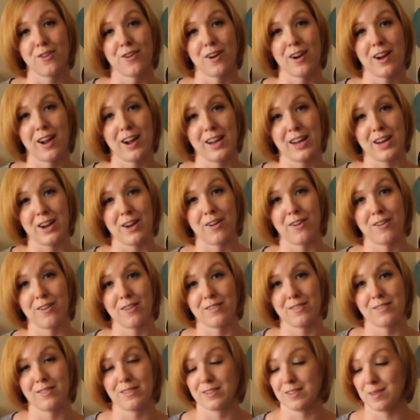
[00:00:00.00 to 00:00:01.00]
or
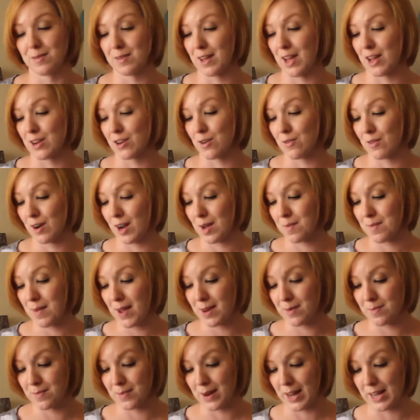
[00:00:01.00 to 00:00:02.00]
something I don't
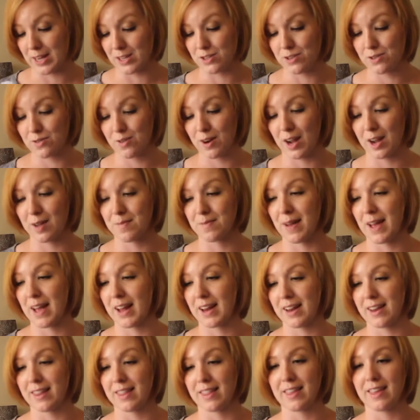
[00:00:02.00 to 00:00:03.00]
recommend, but I do
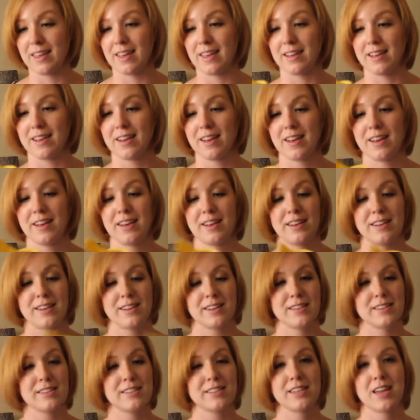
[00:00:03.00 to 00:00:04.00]
recommend the
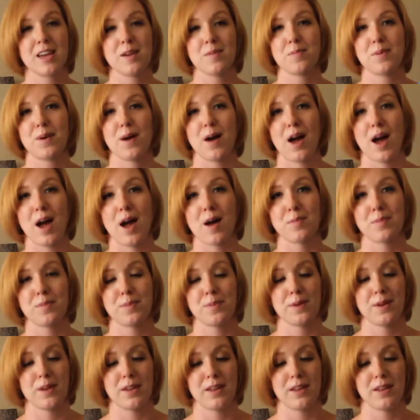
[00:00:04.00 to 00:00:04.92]
skip hop